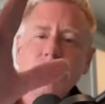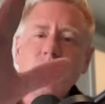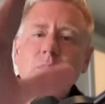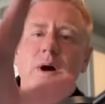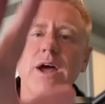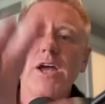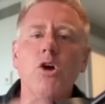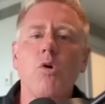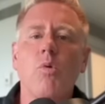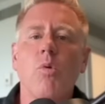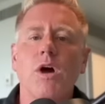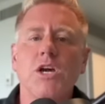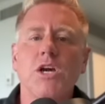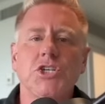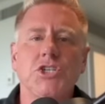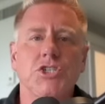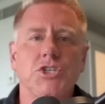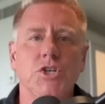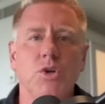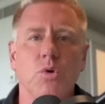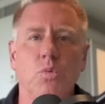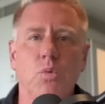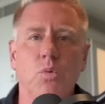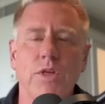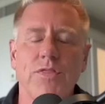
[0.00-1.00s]
my
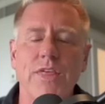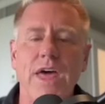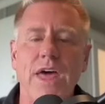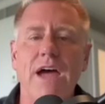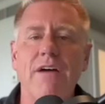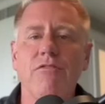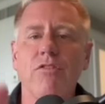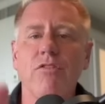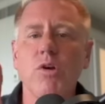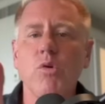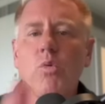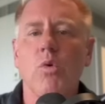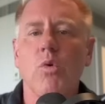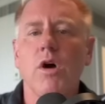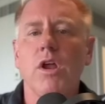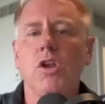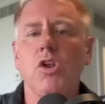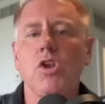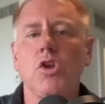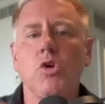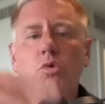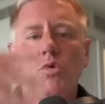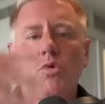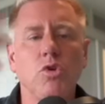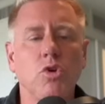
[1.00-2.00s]
question: With everyone,
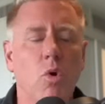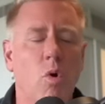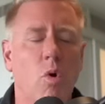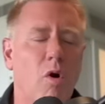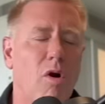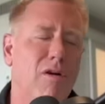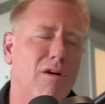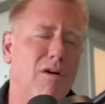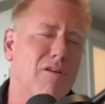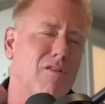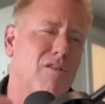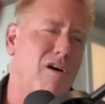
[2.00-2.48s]
New York,